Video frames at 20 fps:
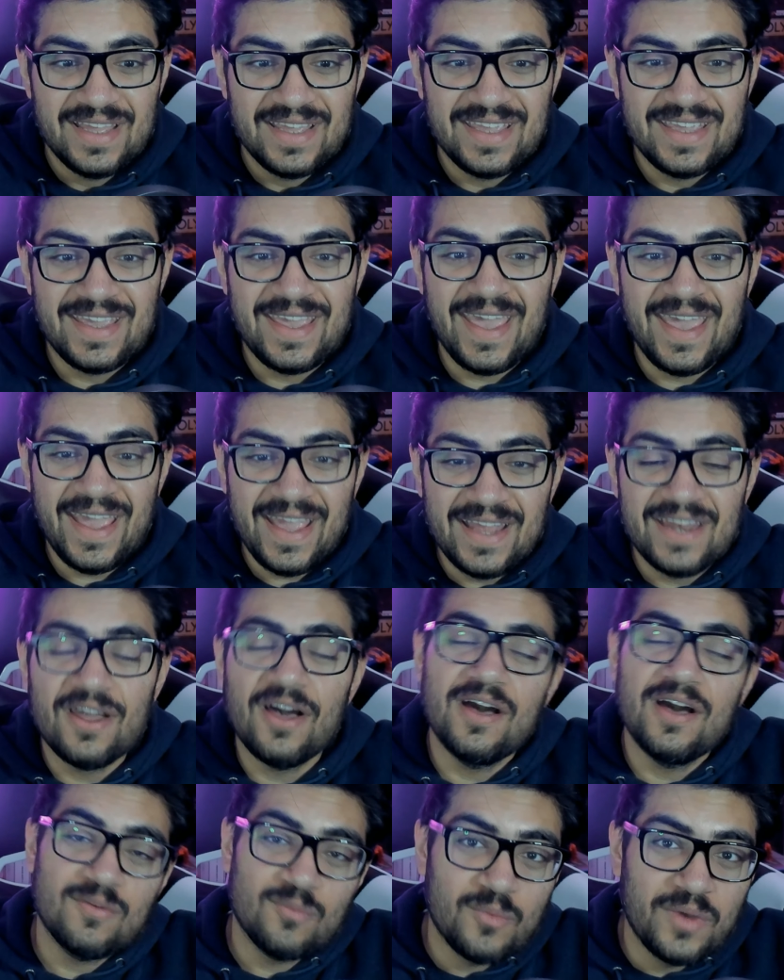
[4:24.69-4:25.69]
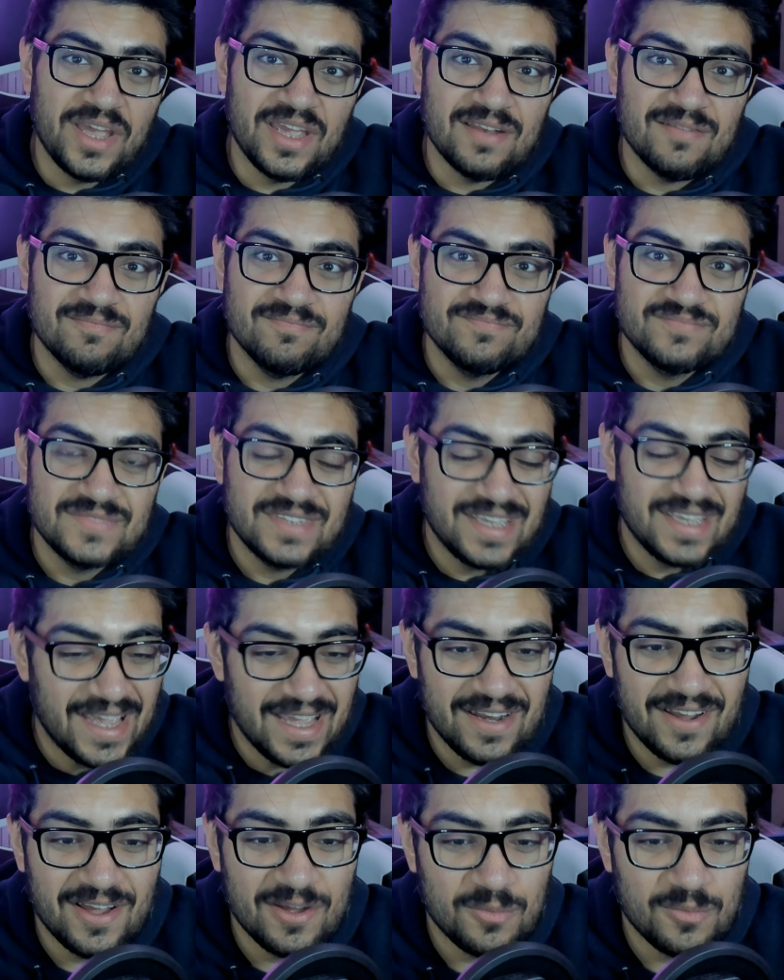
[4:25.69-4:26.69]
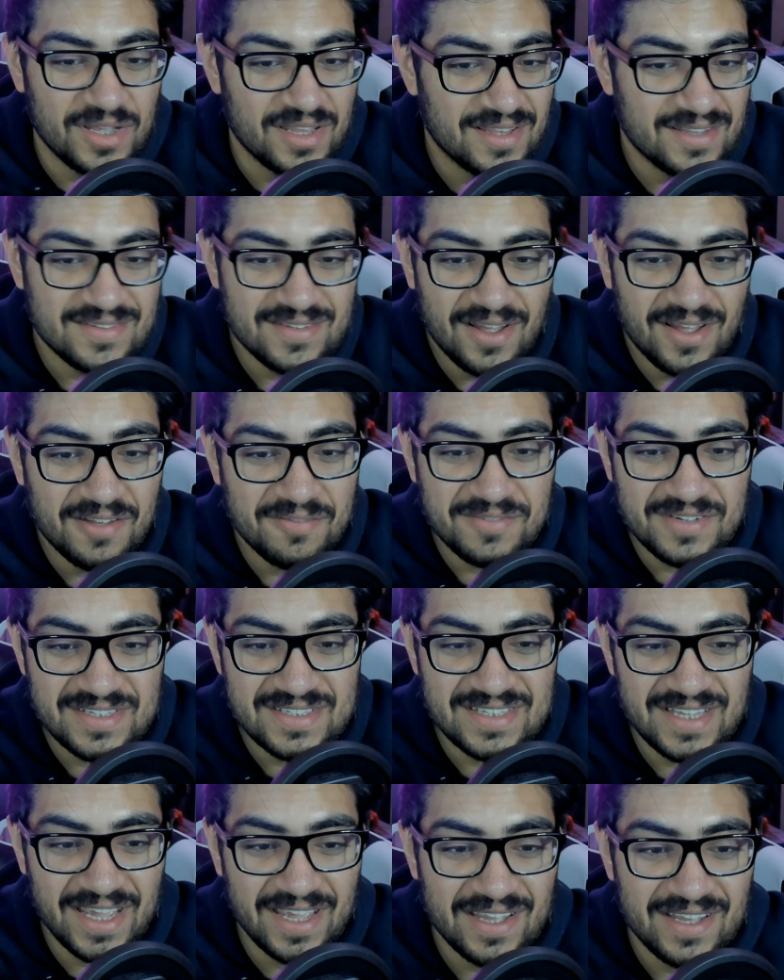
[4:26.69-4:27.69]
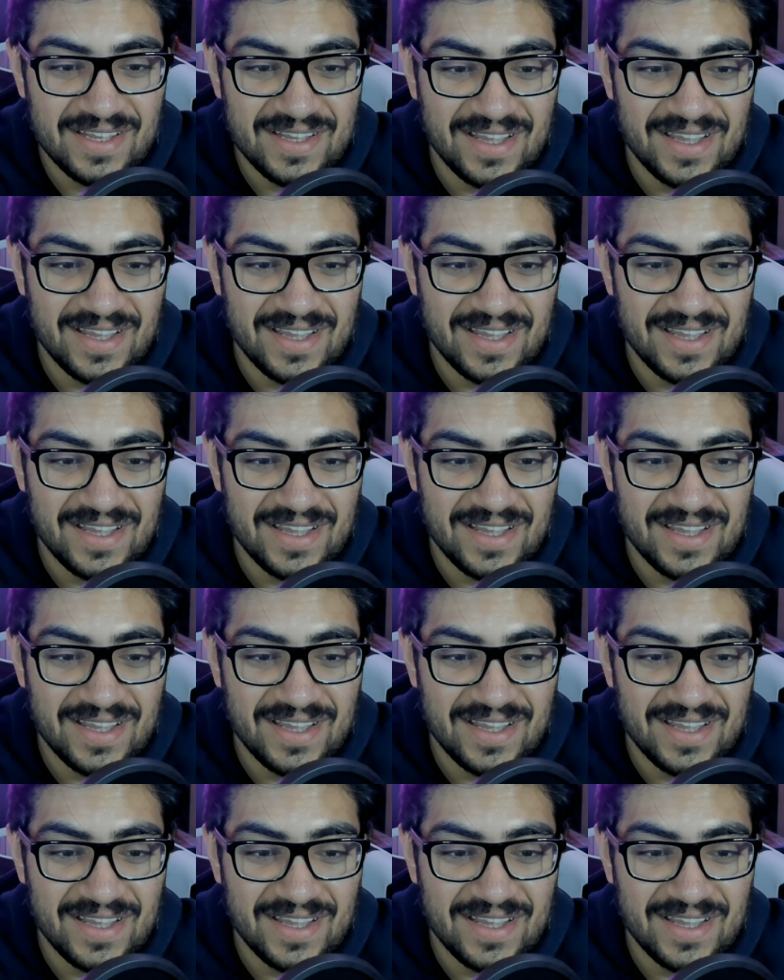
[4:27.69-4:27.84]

Cannot wait. Cannot wait. That's all I'm going to say.